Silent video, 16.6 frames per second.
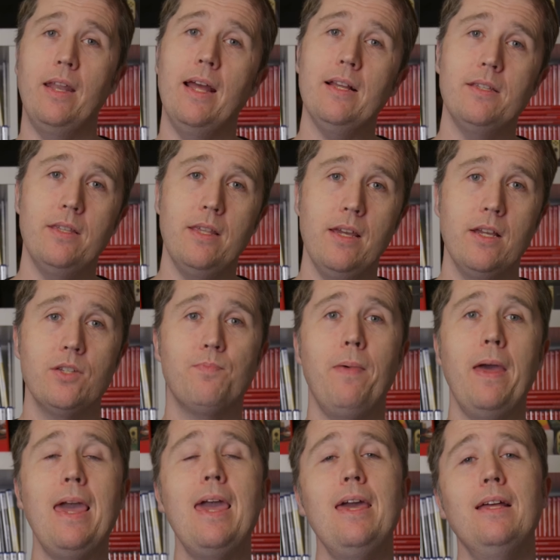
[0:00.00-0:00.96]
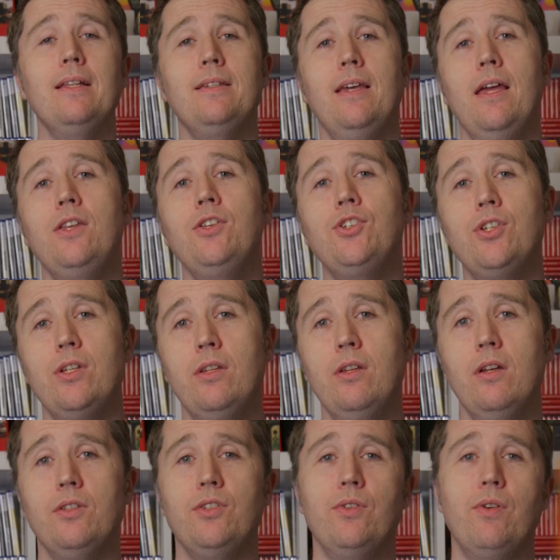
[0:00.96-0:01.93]
next thing is pay
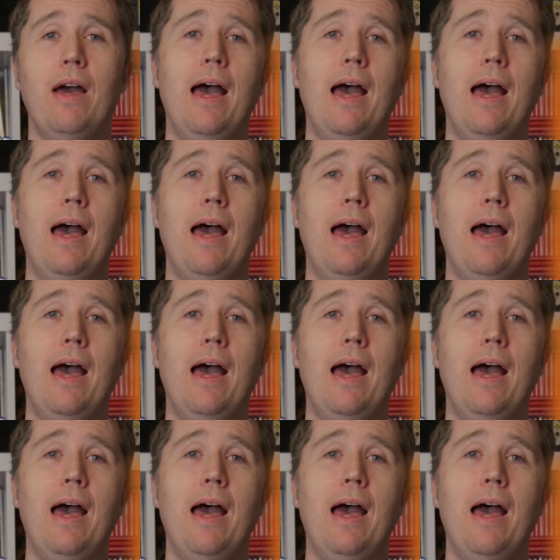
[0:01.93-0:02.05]
attention to